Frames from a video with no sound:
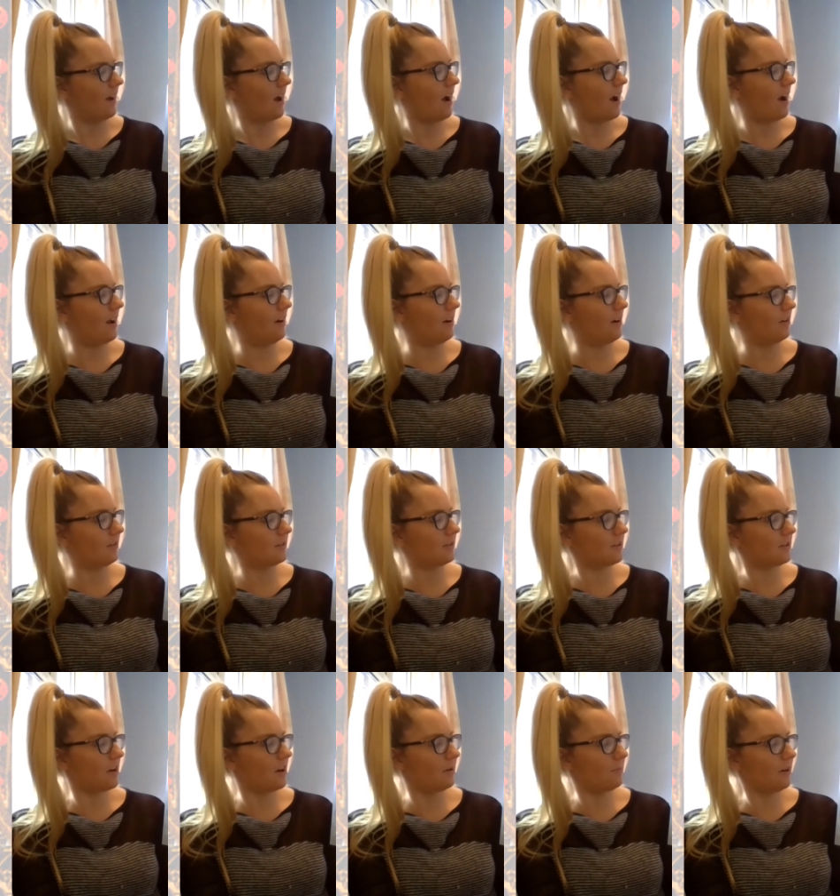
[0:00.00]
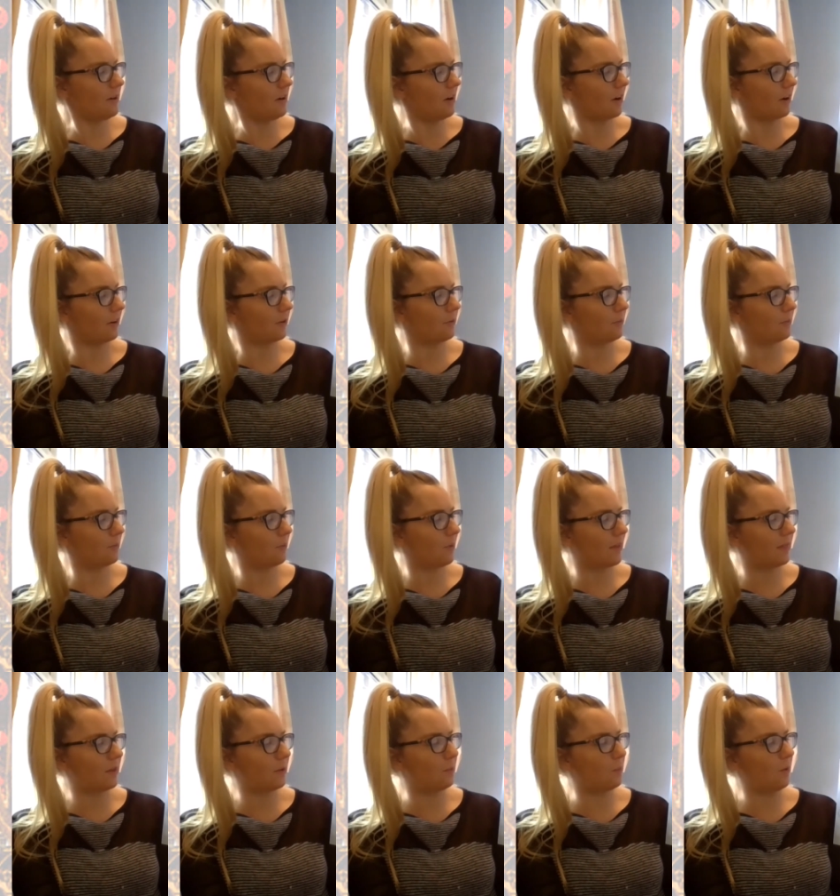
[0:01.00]
A long time ago, when
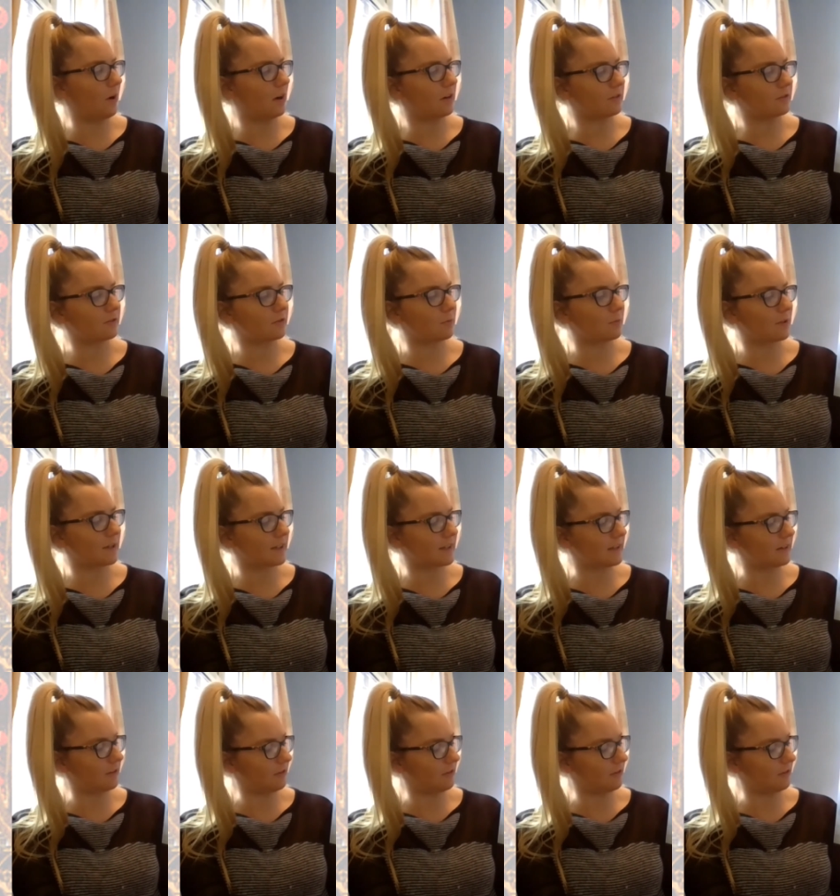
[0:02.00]
the world was still